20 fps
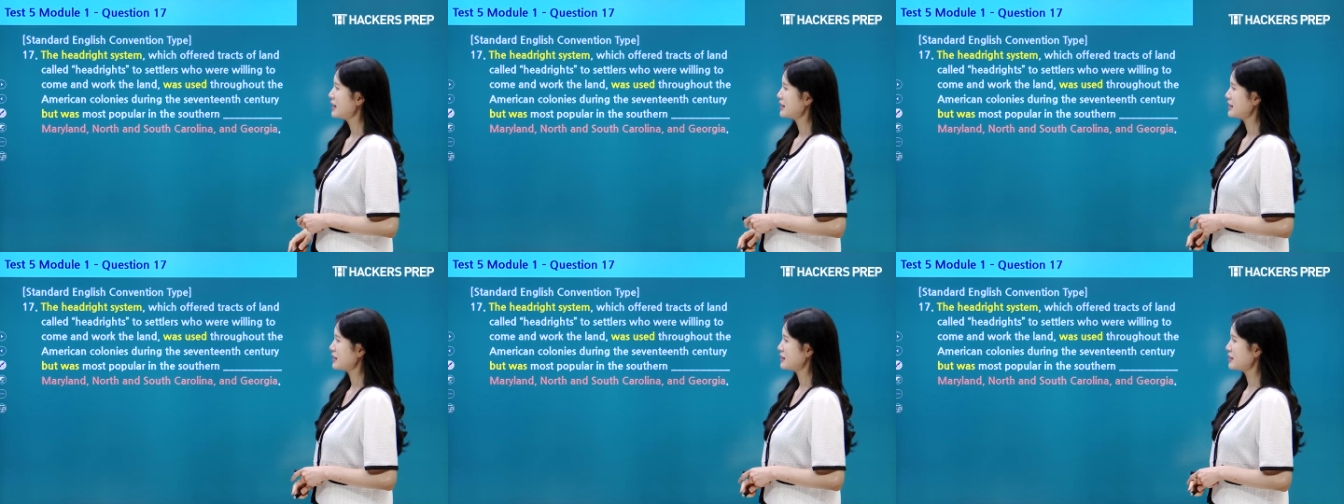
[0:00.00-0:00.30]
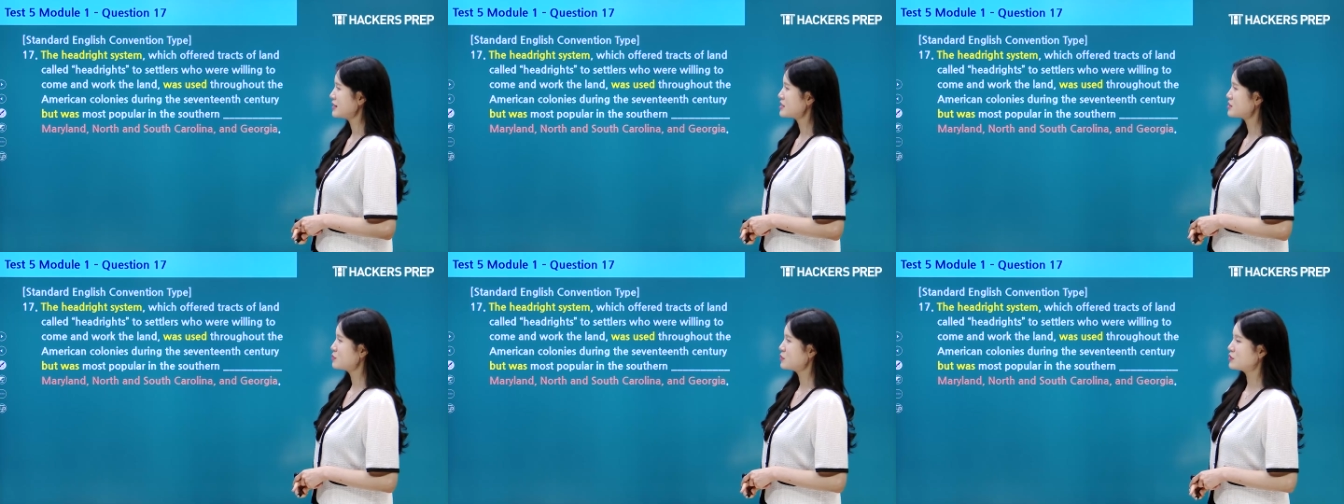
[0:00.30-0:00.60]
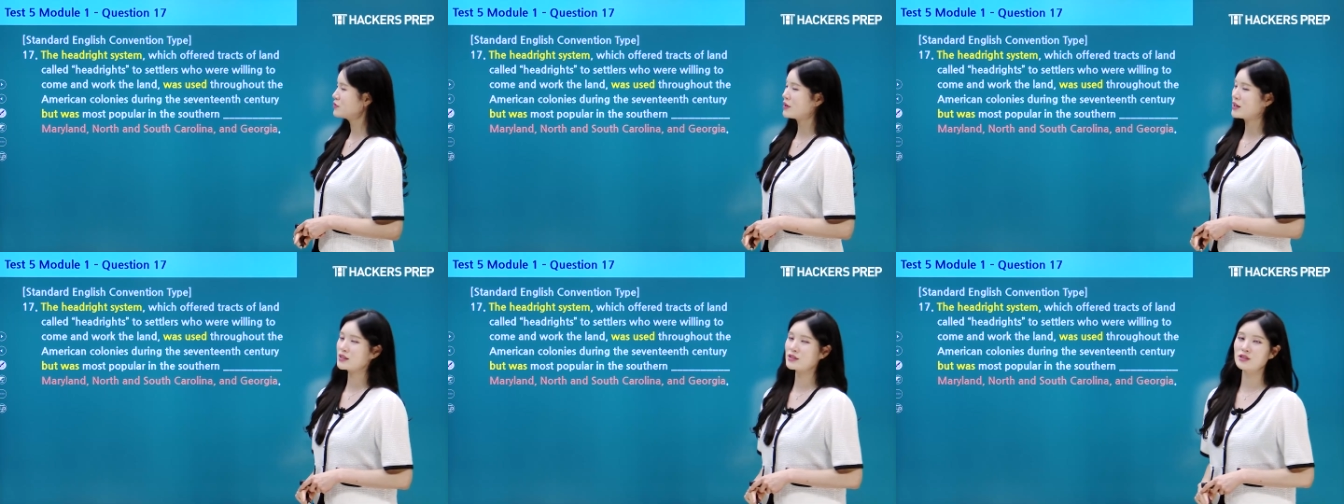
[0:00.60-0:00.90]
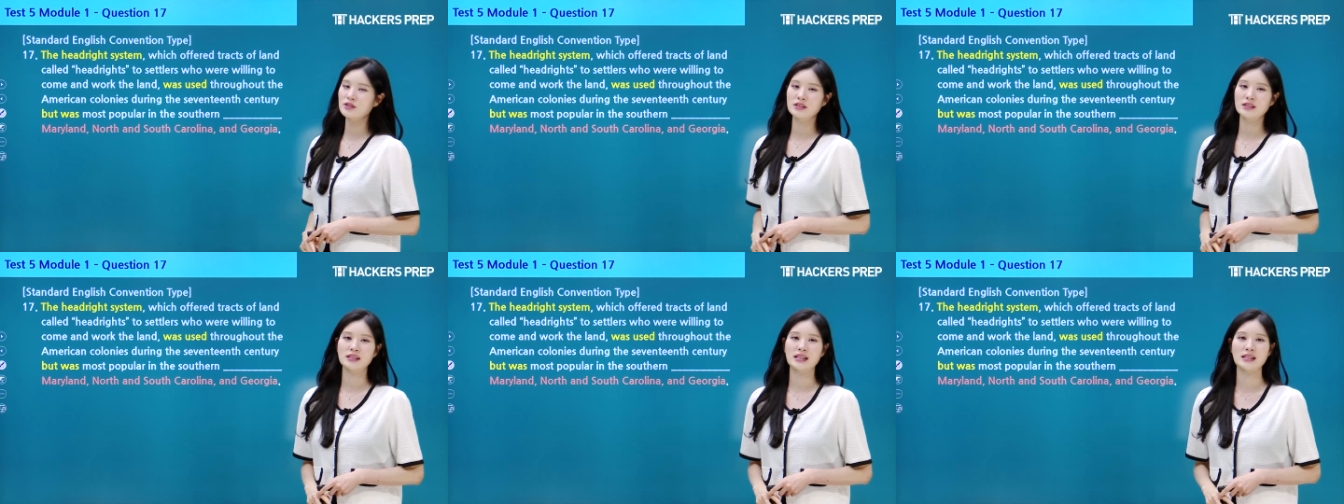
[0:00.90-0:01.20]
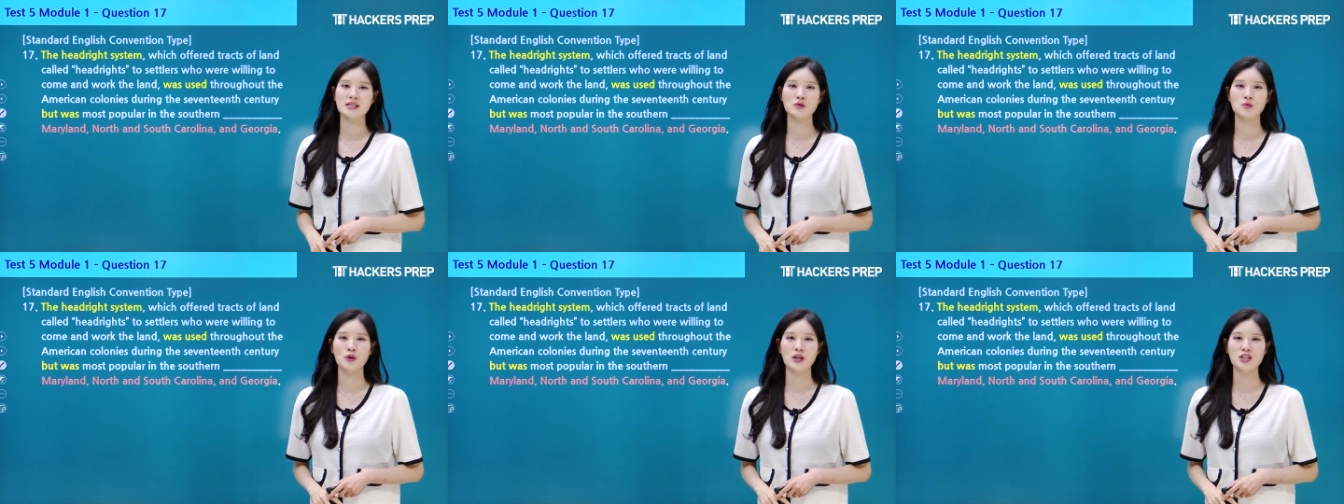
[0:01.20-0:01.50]
Now let's move on to the
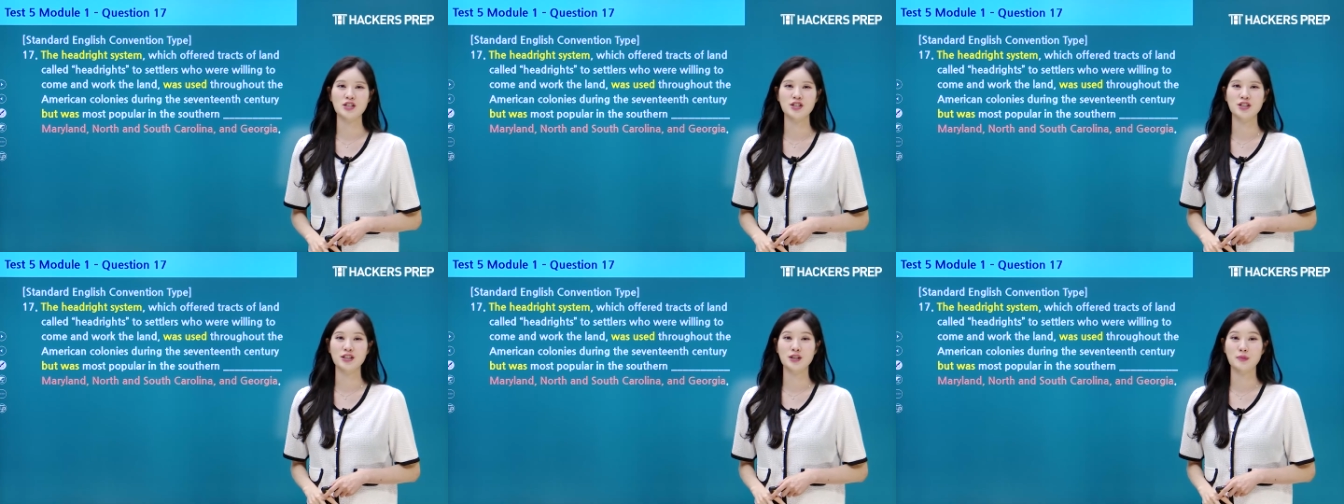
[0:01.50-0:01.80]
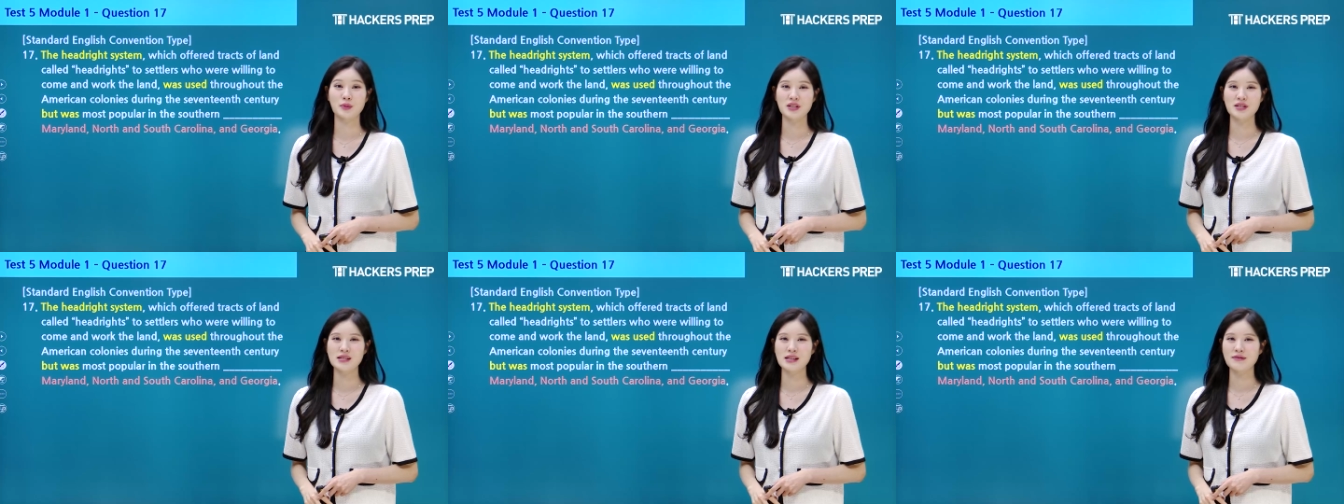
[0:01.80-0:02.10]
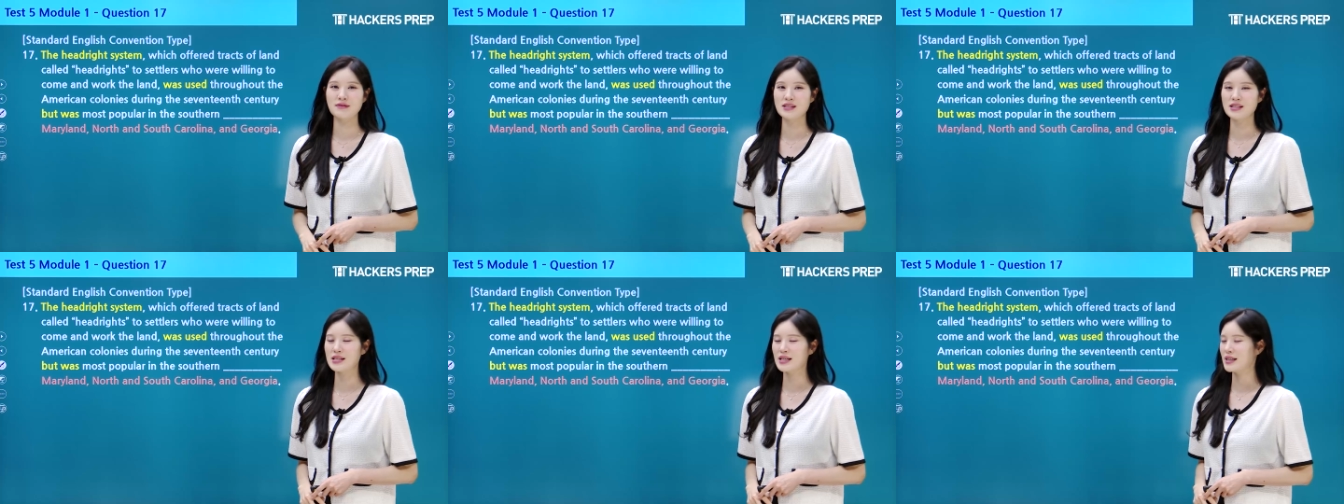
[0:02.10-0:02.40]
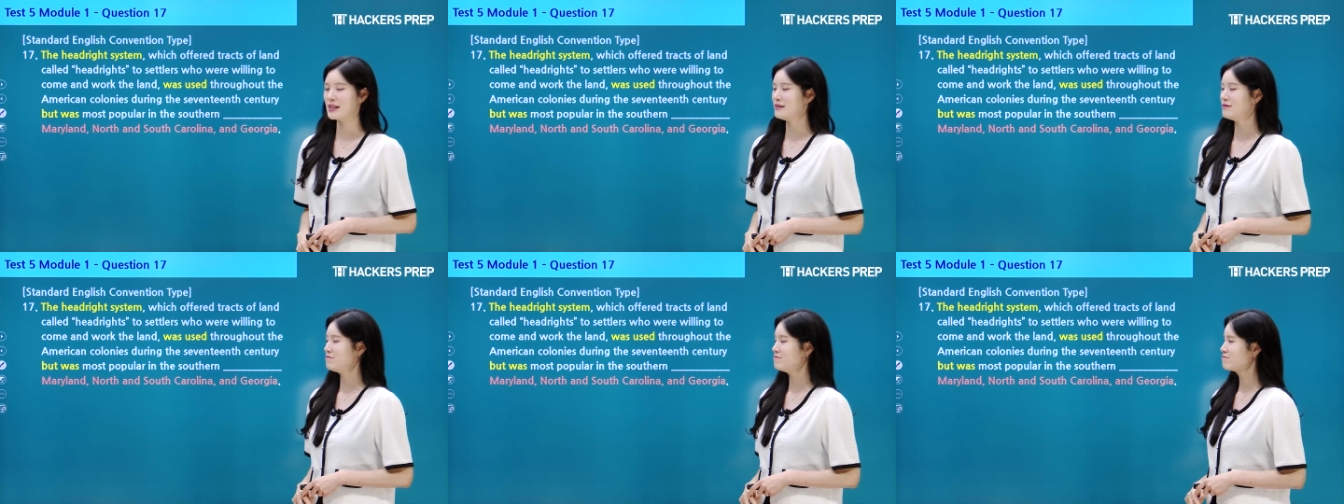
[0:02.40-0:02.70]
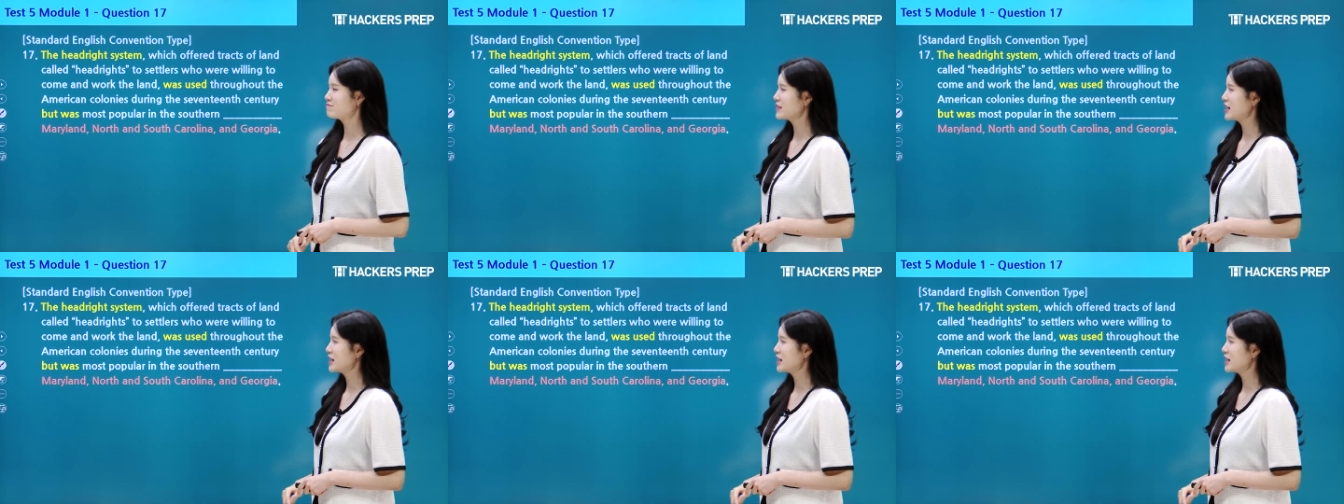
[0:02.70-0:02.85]
next question, number 17.